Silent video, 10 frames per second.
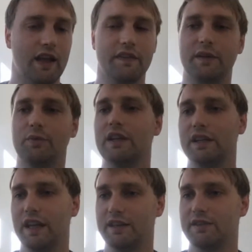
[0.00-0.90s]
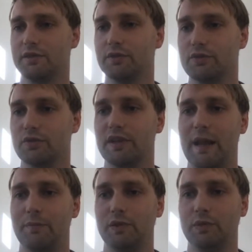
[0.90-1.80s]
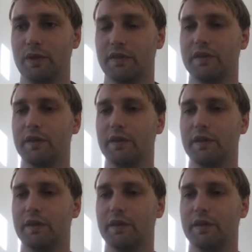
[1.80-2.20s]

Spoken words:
and they really like to gamble with